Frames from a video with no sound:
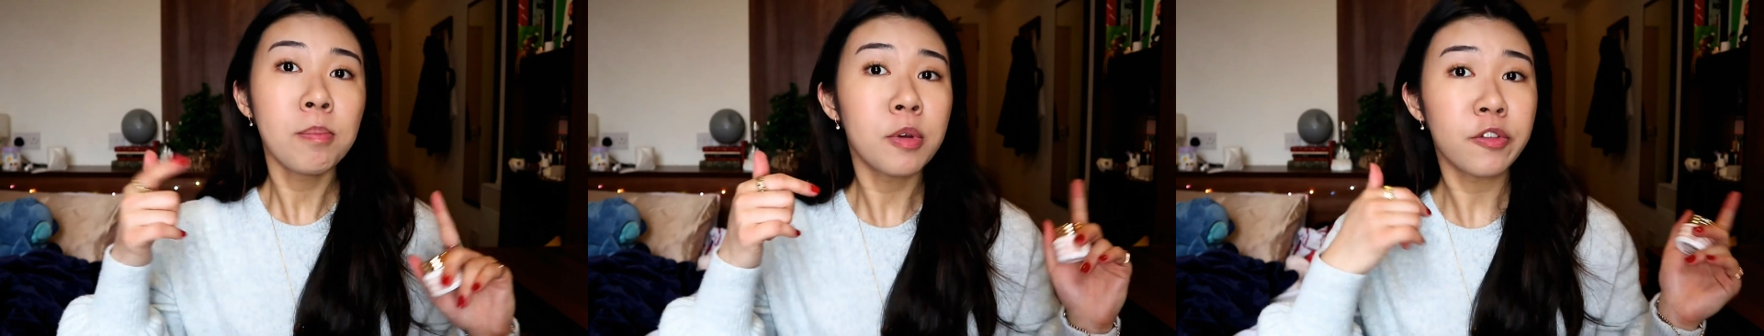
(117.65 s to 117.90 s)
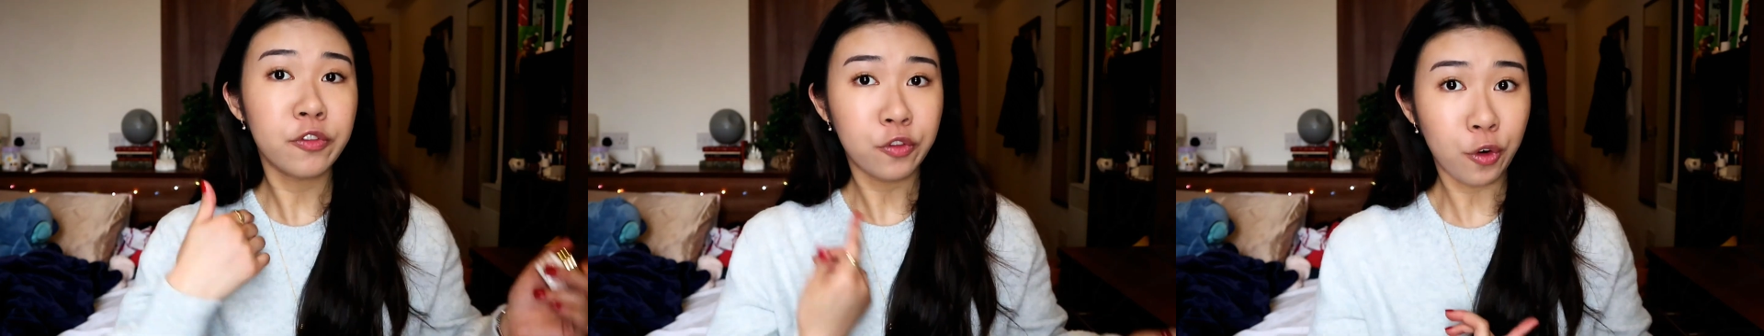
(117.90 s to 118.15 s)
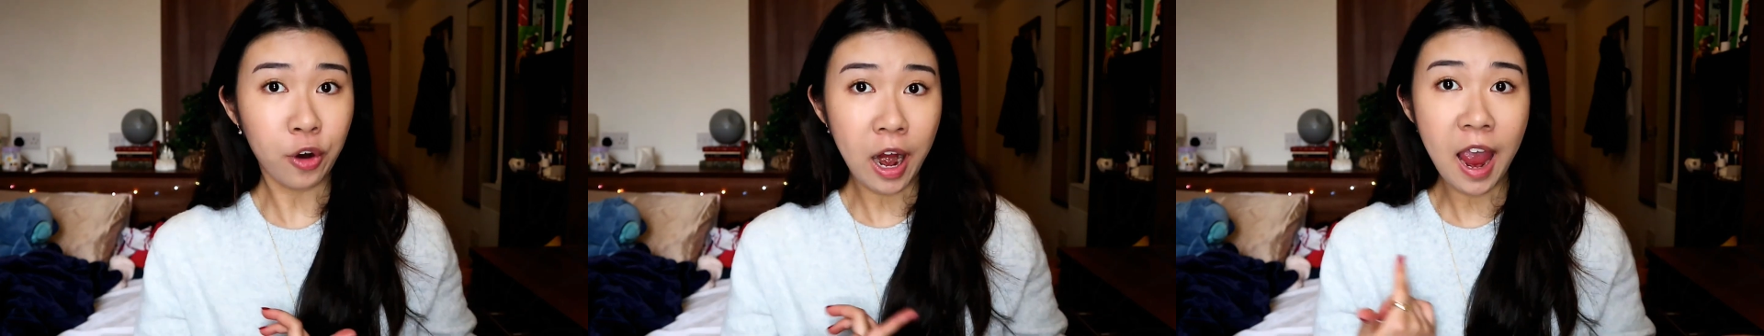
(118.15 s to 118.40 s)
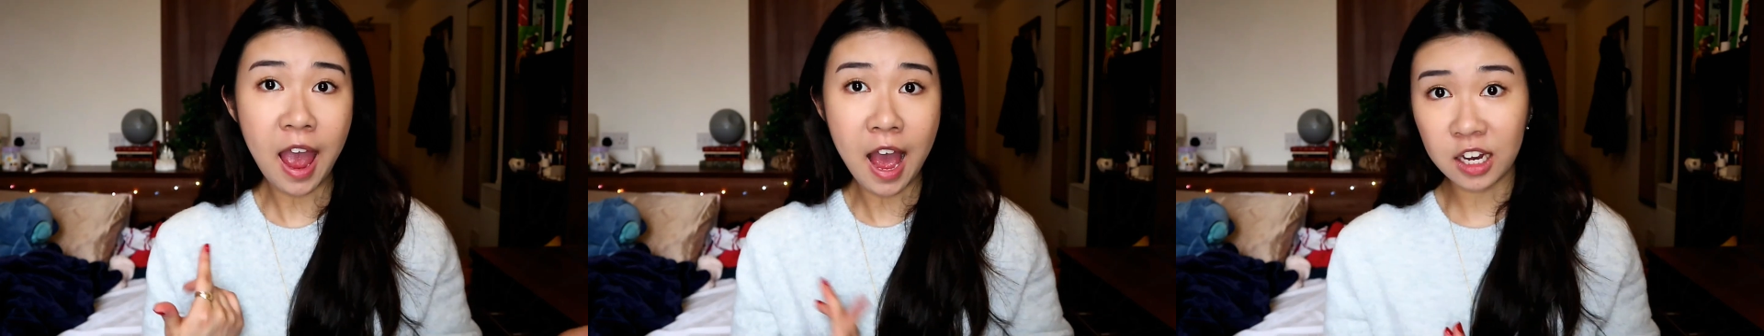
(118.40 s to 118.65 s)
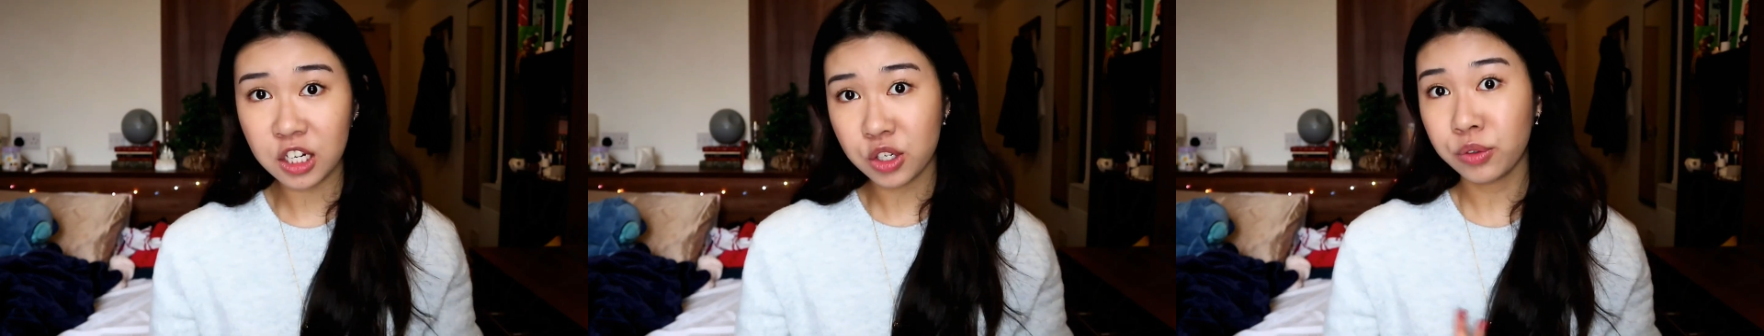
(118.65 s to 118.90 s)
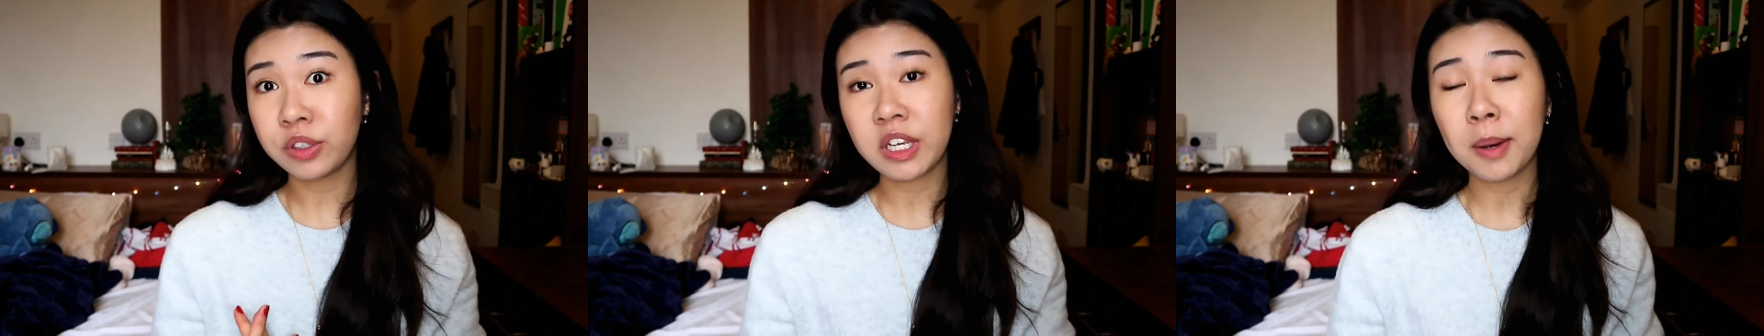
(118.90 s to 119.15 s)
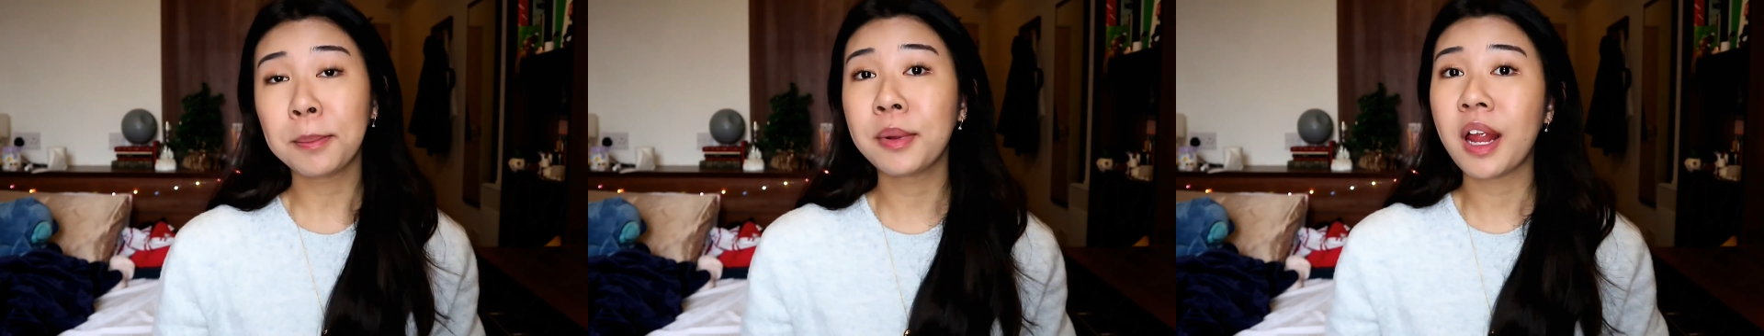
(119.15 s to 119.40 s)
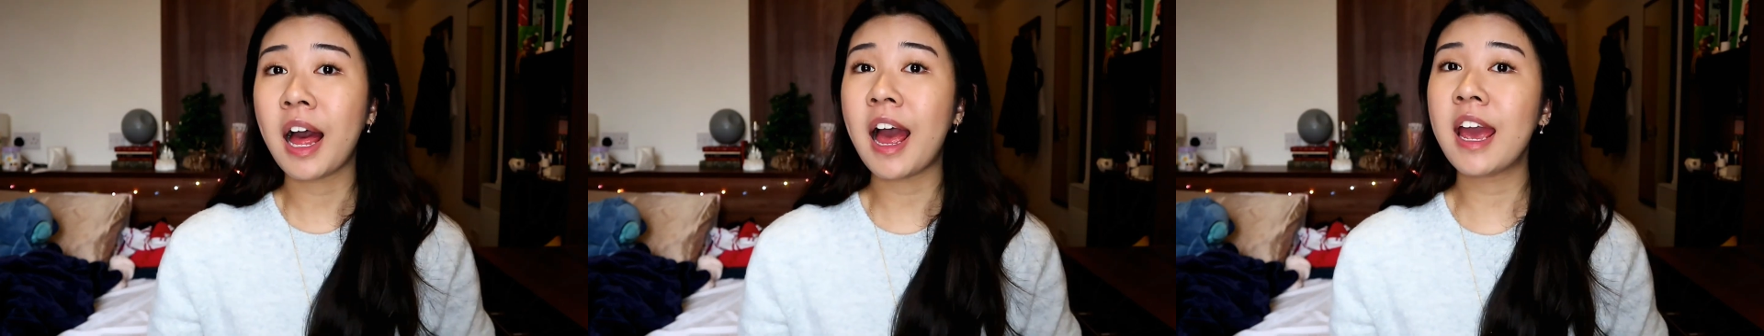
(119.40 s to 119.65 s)
before I actually
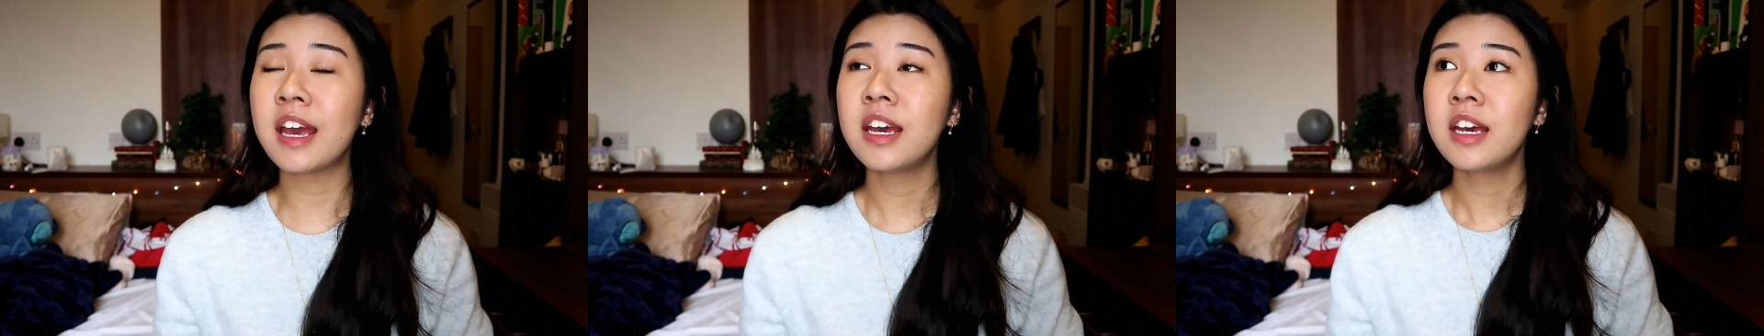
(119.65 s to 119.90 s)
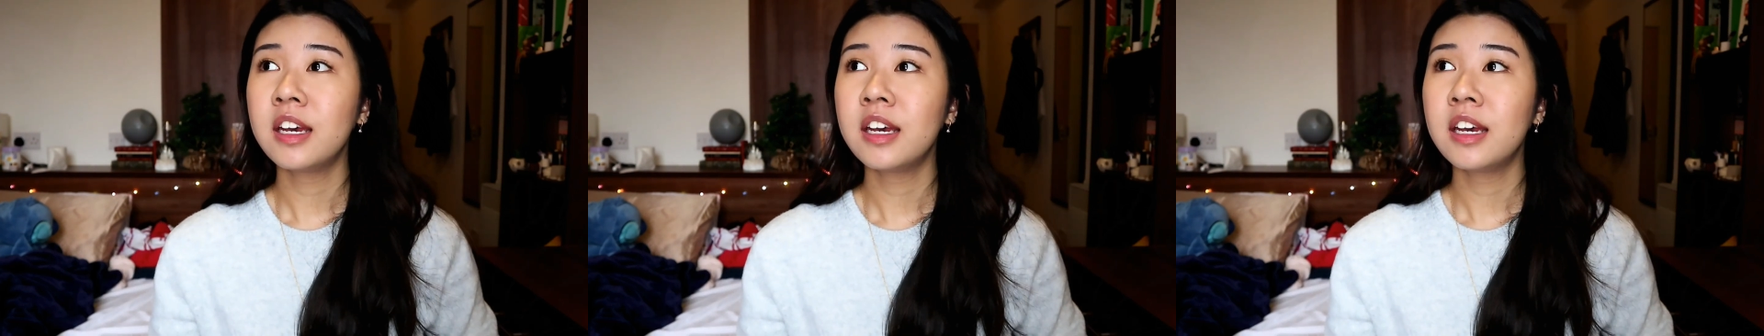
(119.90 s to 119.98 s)
apply